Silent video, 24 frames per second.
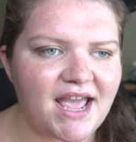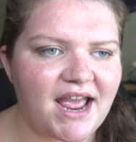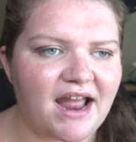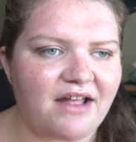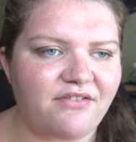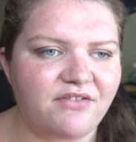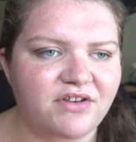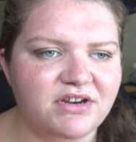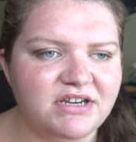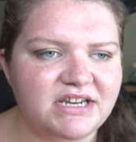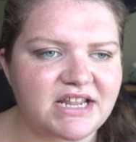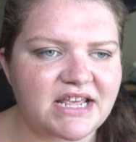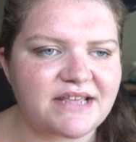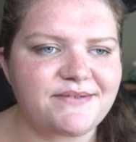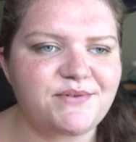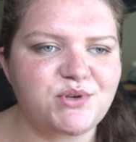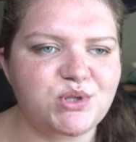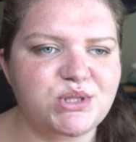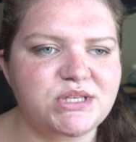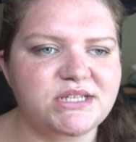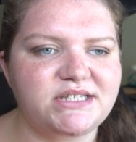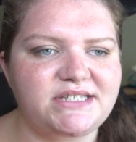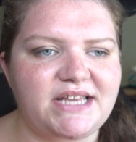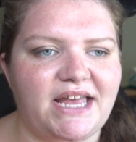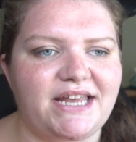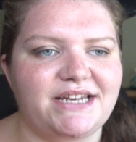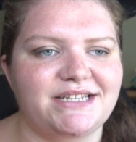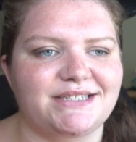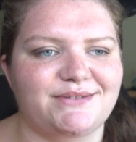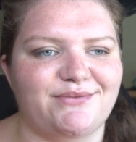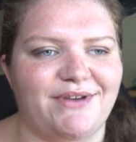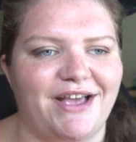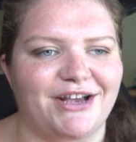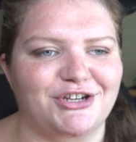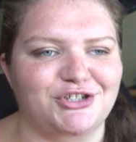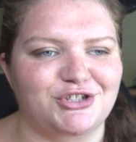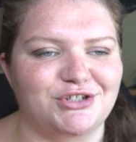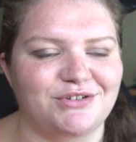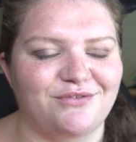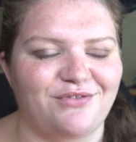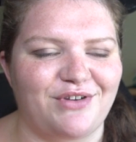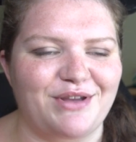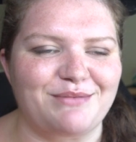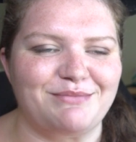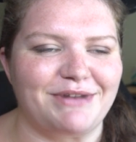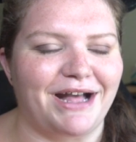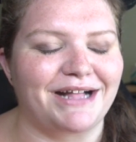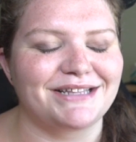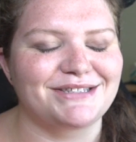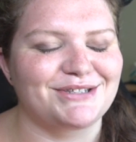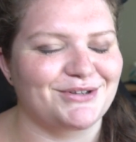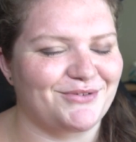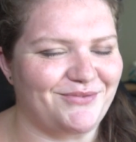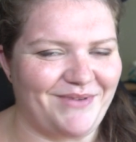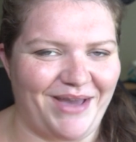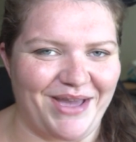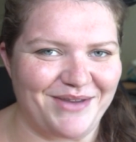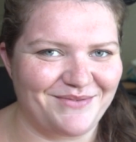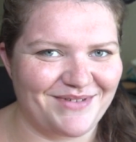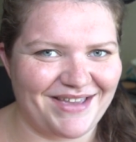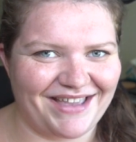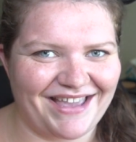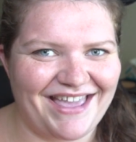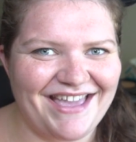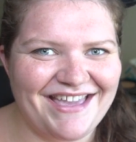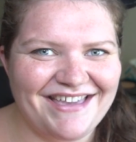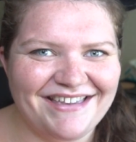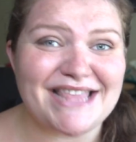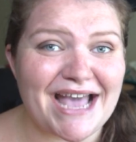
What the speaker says: and then gave you the satisfaction of him not surviving.